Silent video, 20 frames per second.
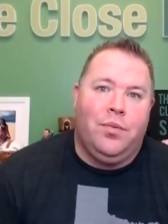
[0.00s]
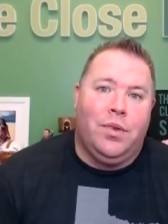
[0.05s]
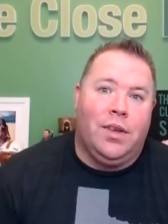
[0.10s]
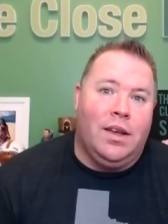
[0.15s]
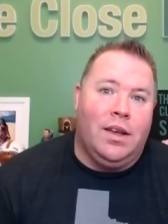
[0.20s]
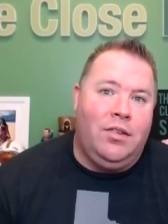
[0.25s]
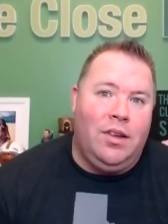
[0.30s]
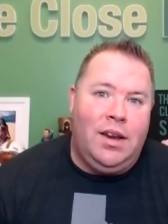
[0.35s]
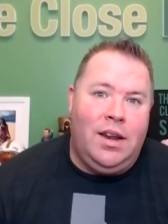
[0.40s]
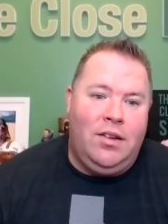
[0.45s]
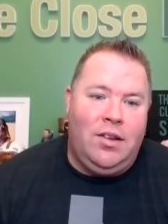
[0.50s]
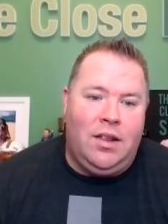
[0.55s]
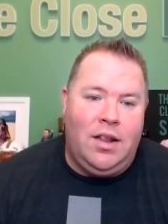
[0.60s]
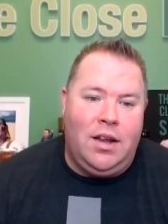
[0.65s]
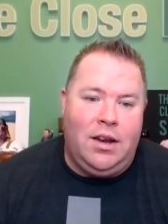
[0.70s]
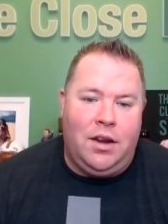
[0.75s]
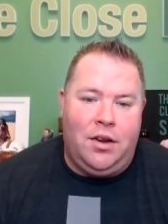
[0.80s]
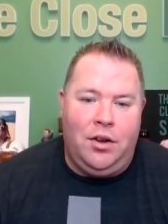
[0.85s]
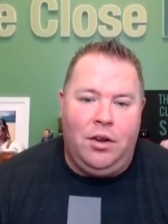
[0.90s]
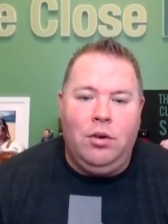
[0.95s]
is an easy
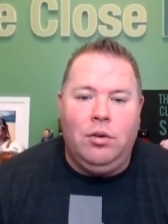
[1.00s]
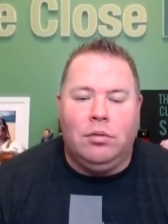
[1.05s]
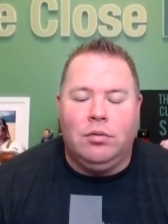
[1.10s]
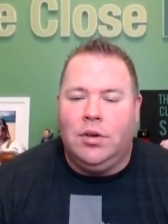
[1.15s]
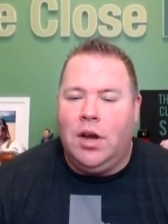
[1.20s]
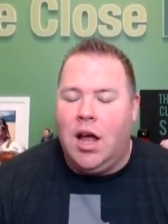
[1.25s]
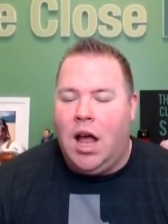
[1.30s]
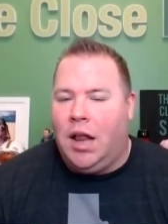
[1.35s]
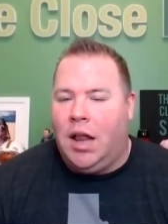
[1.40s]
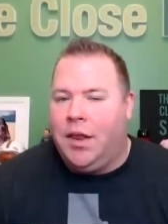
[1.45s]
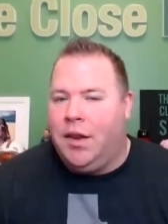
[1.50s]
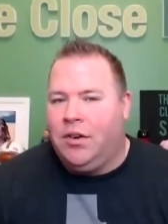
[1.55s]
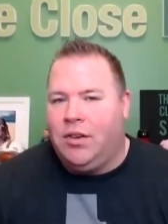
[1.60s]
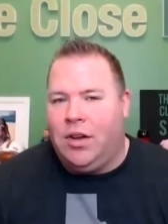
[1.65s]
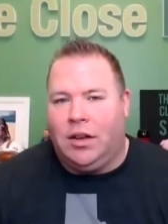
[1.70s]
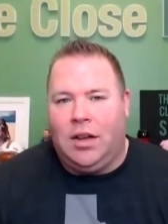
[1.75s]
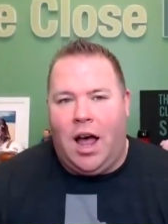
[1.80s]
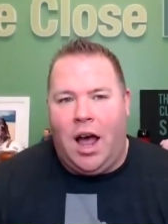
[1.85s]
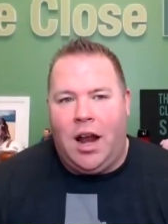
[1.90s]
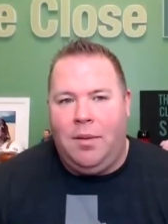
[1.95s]
thing to do. No, there's a
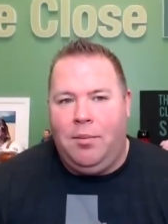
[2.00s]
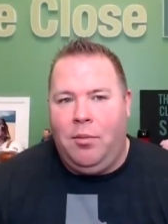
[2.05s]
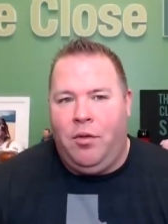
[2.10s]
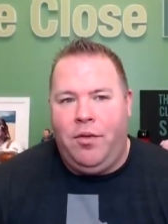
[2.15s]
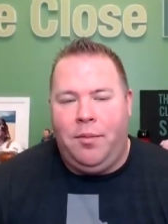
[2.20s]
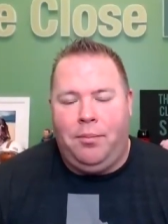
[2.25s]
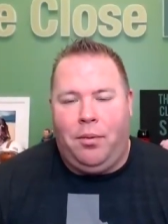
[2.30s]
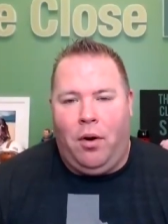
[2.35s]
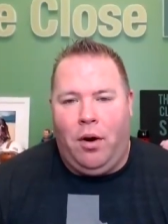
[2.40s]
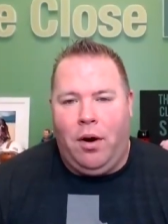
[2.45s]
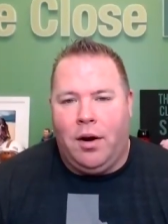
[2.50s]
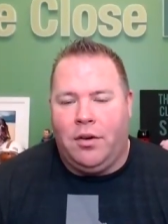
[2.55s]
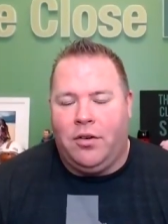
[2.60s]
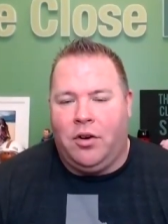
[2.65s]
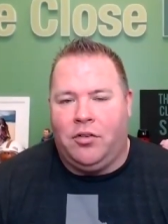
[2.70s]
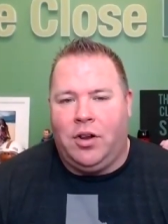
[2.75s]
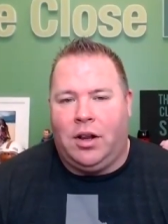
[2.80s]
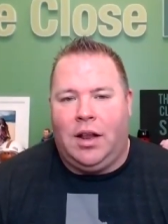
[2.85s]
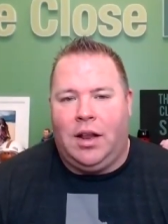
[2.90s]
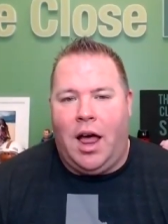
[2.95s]
lot of moving parts.
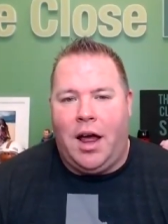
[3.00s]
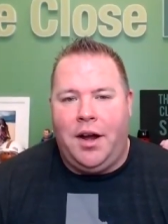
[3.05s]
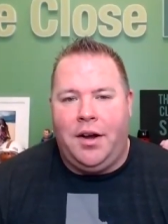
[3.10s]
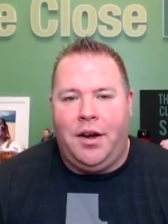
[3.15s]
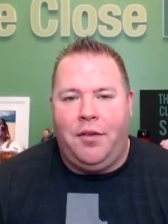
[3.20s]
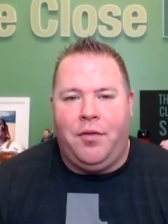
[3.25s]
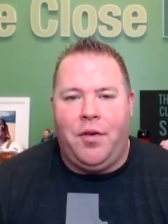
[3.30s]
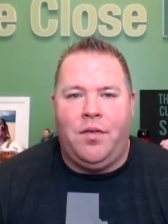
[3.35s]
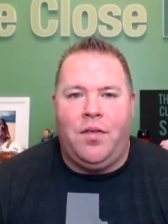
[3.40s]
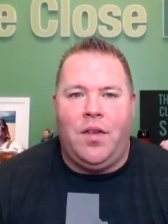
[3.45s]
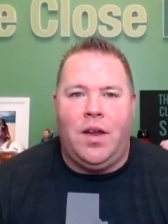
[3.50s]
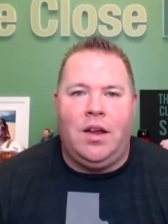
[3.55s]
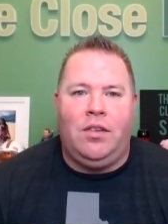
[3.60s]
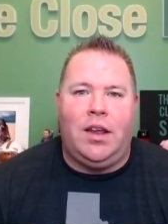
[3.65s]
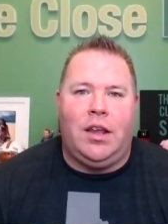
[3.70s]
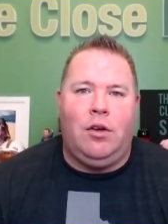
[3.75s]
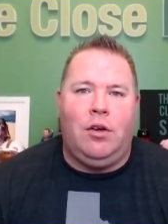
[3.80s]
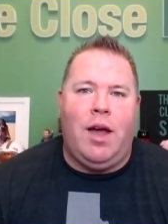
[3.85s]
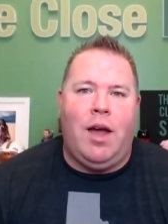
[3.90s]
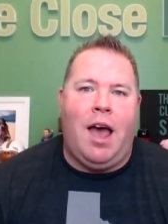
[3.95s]
There's a lot of different things
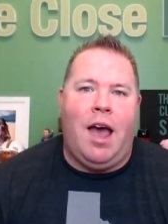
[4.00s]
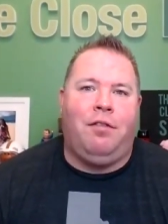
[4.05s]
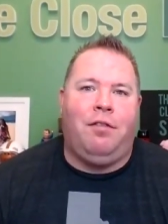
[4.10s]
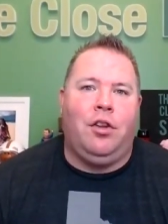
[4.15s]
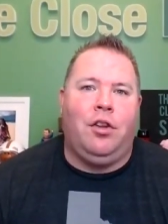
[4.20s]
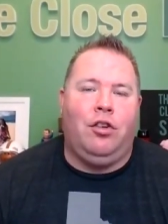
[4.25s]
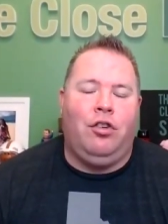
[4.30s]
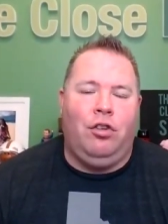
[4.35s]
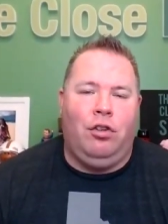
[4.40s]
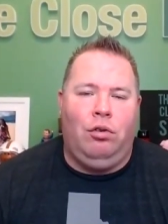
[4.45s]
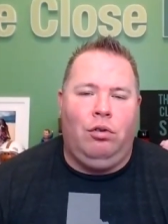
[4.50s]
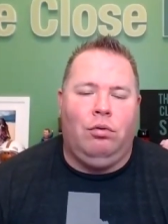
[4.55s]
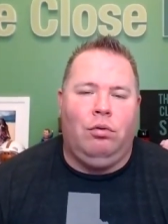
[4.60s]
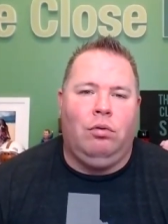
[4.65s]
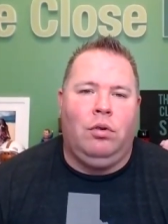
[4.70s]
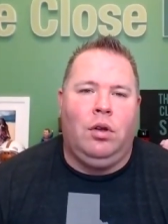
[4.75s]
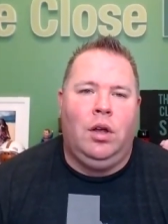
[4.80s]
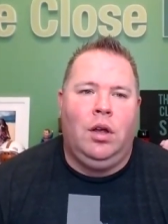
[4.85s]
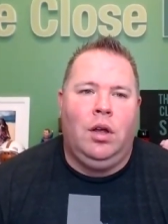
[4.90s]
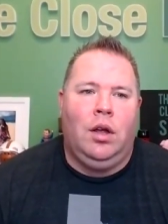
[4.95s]
that you have to do